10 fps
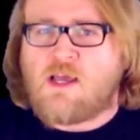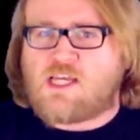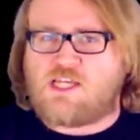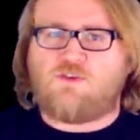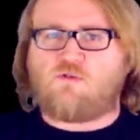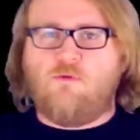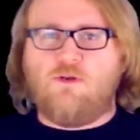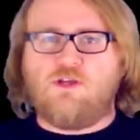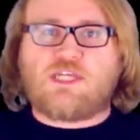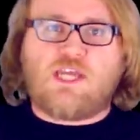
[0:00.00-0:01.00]
because if the
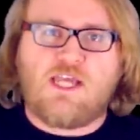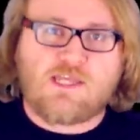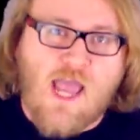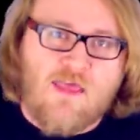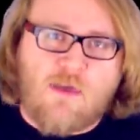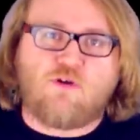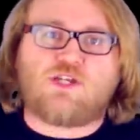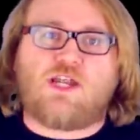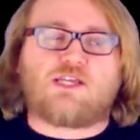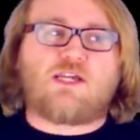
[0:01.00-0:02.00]
criminal sees, hey, that
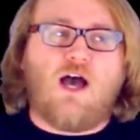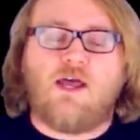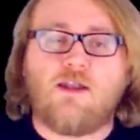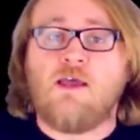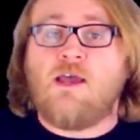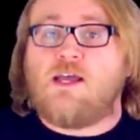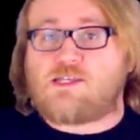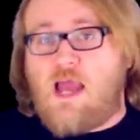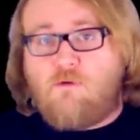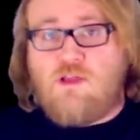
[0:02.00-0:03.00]
person has a gun,
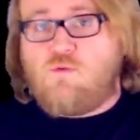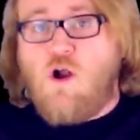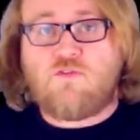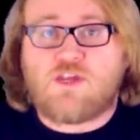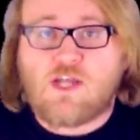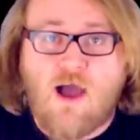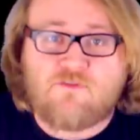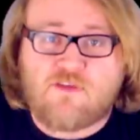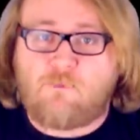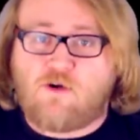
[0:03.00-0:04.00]
it's not really worth it to go
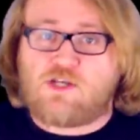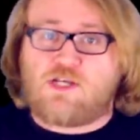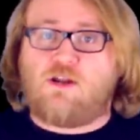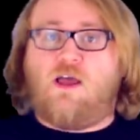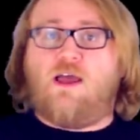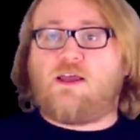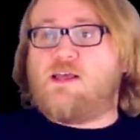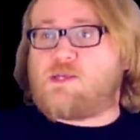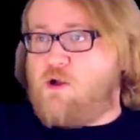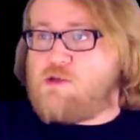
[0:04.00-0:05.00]
after that person
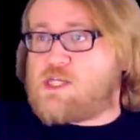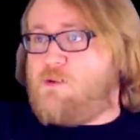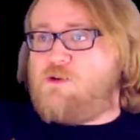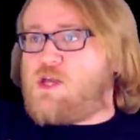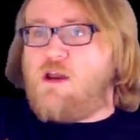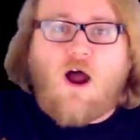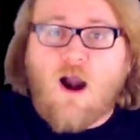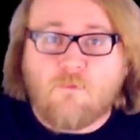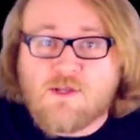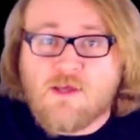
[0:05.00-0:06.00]
as opposed to someone who's
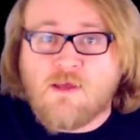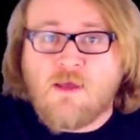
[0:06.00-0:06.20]
unarmed.